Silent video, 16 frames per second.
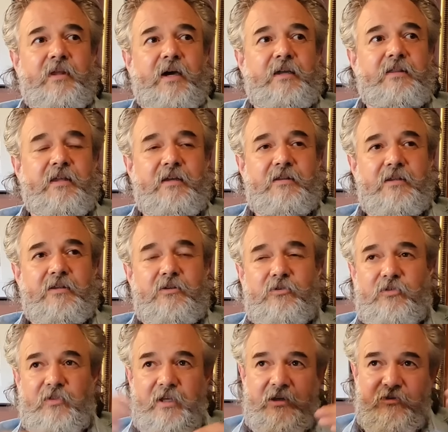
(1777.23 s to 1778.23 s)
I think that
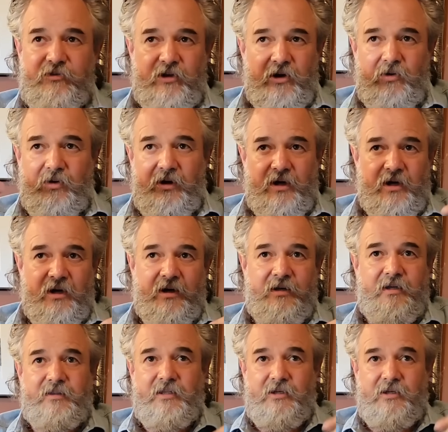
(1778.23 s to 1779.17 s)
there's things going on. I